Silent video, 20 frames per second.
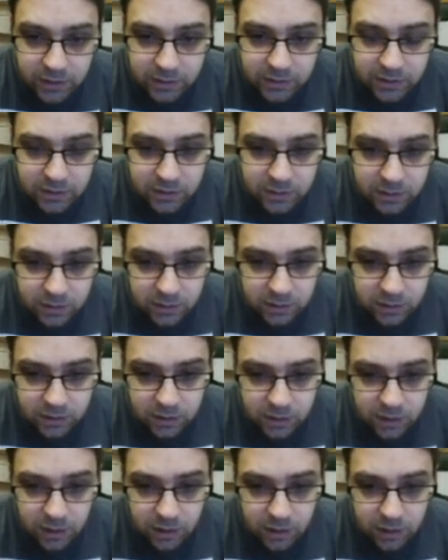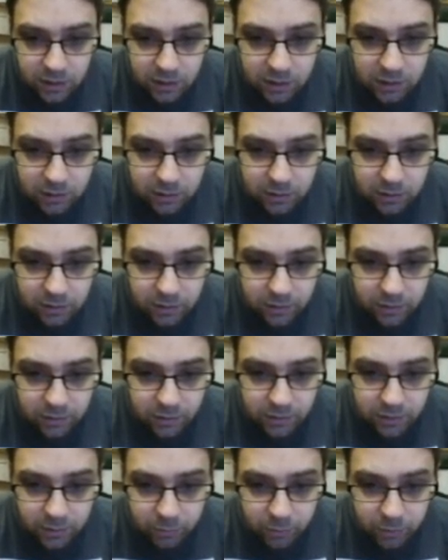that side, uh,
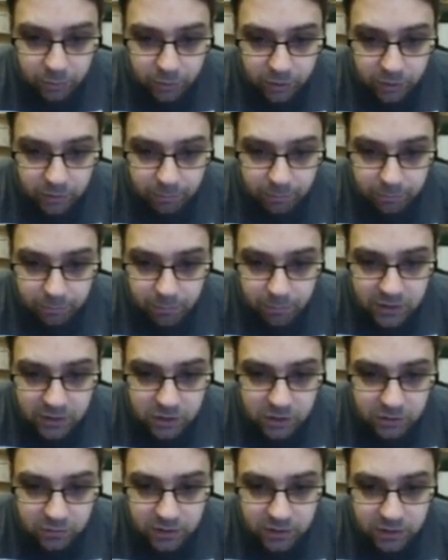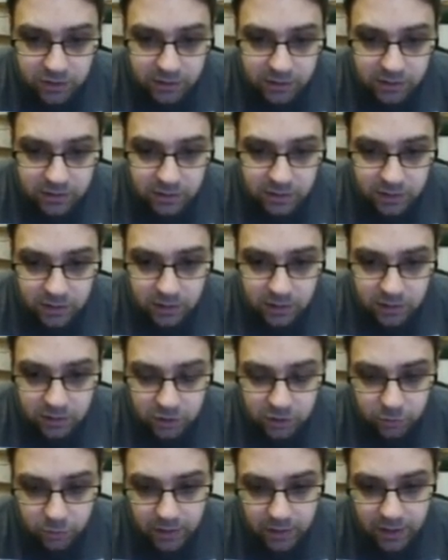then we bring the mass over to that side.
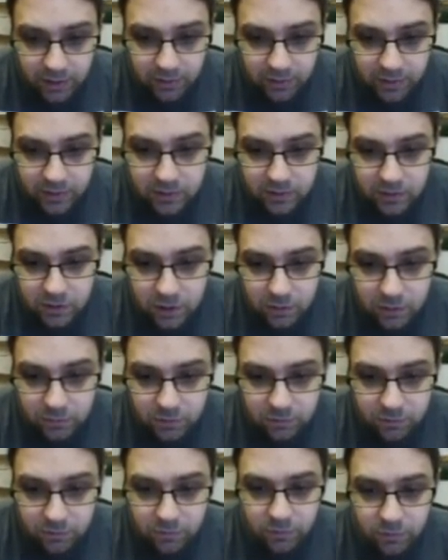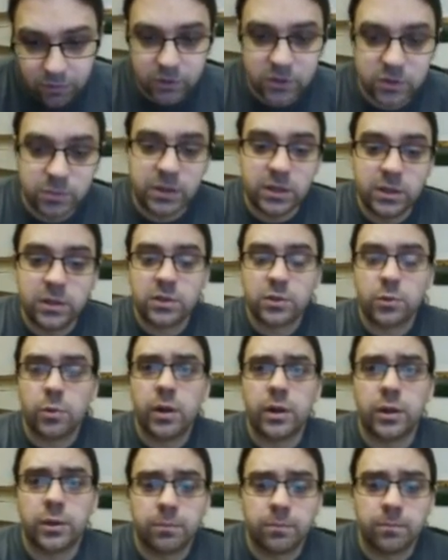So we get things in terms of the speed
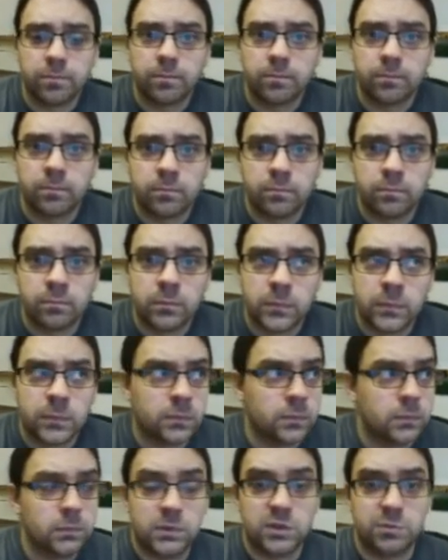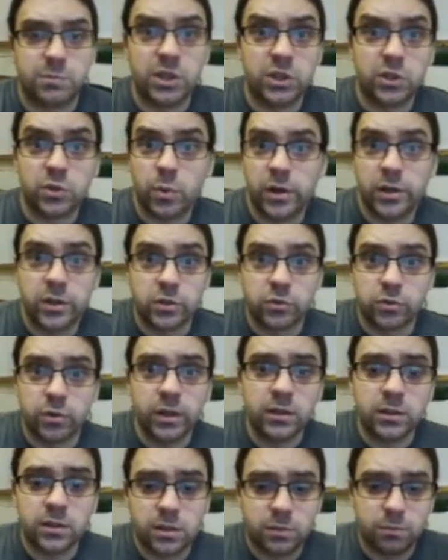squared. Speed squared is
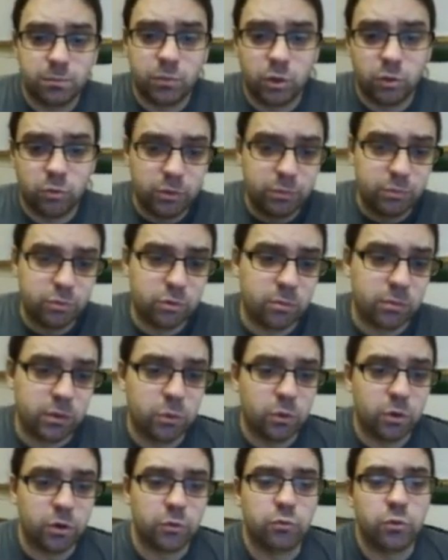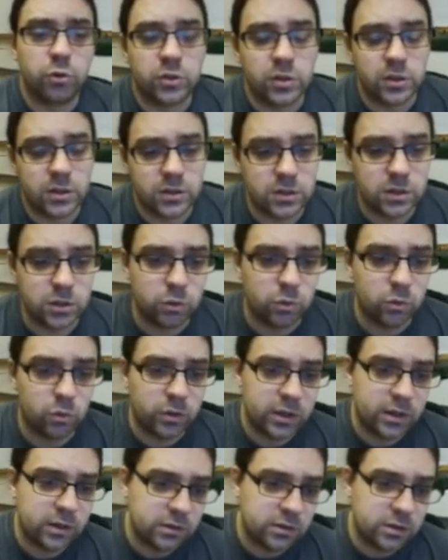great, but we probably want to root it. So
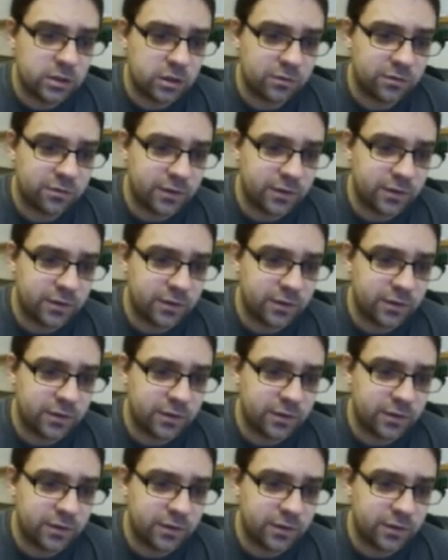here is our